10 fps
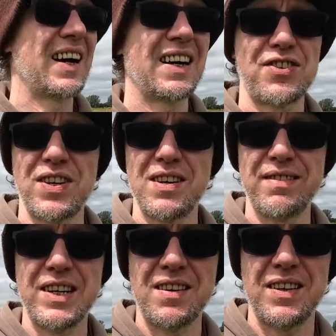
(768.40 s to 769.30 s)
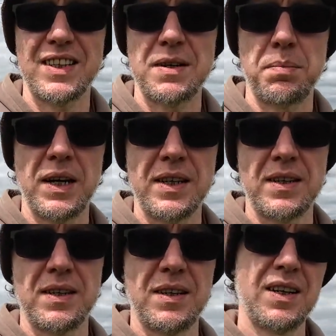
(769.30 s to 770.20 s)
actually I really like that plan.
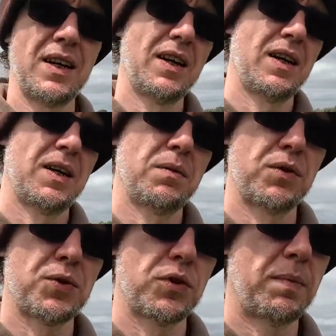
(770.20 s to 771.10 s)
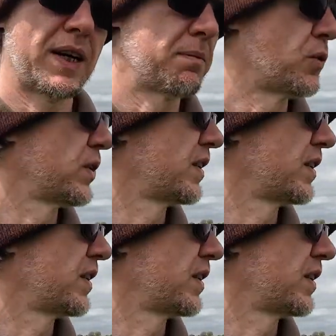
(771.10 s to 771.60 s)
We'll talk about it more